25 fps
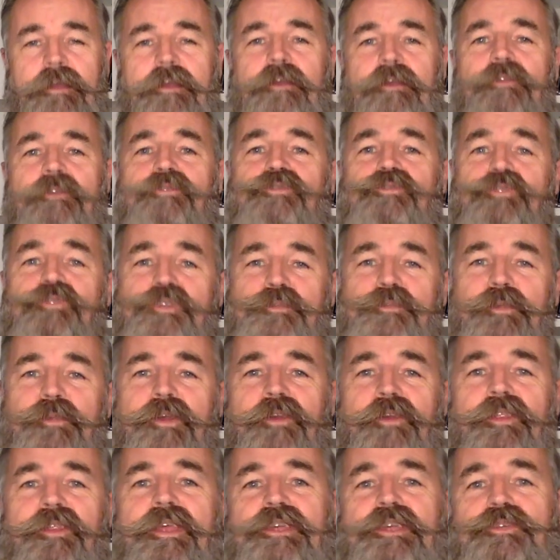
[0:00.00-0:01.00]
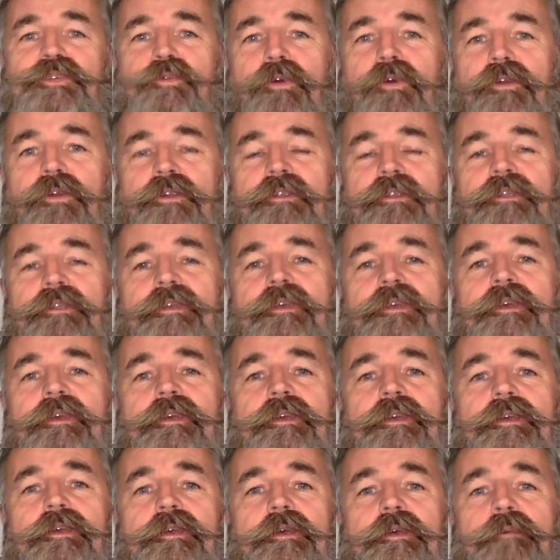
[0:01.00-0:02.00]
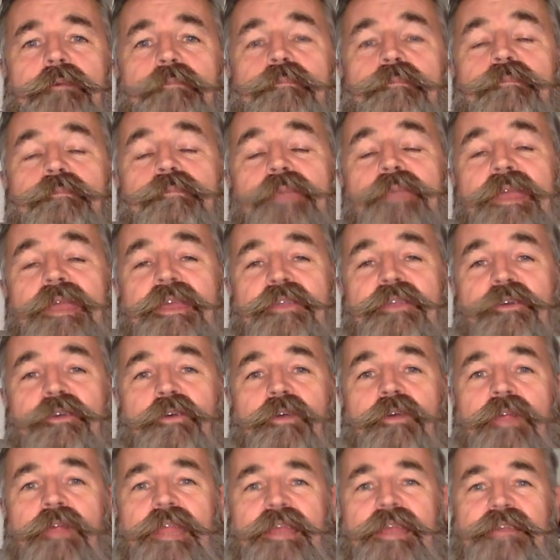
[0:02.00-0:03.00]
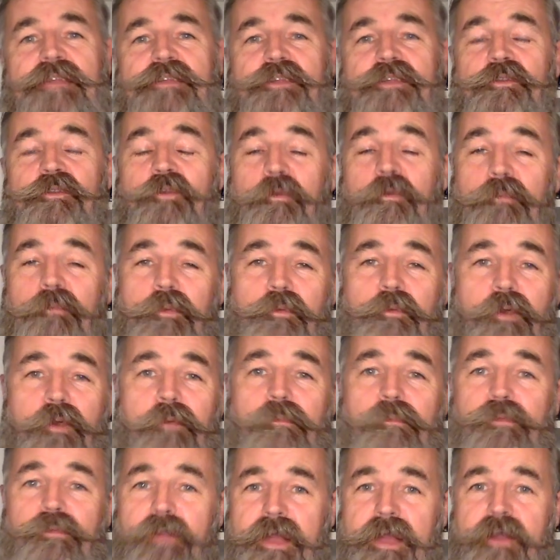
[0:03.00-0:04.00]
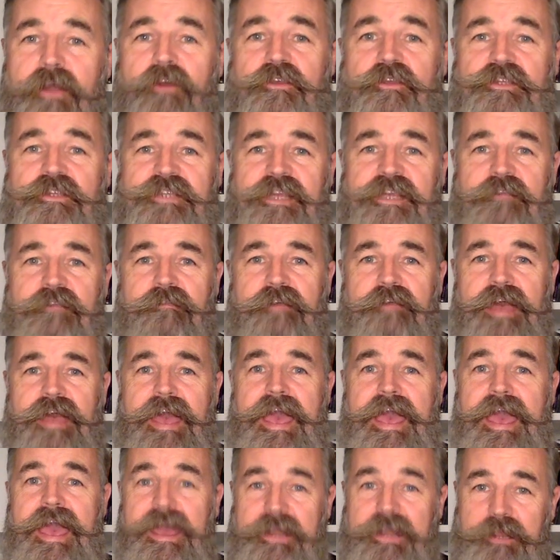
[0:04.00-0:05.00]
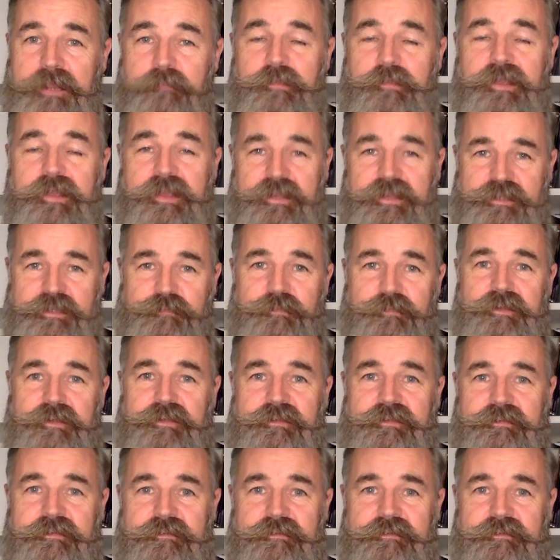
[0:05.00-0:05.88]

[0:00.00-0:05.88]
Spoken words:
Trust me on this one. Beard oil is the #1 priority for any beardsman.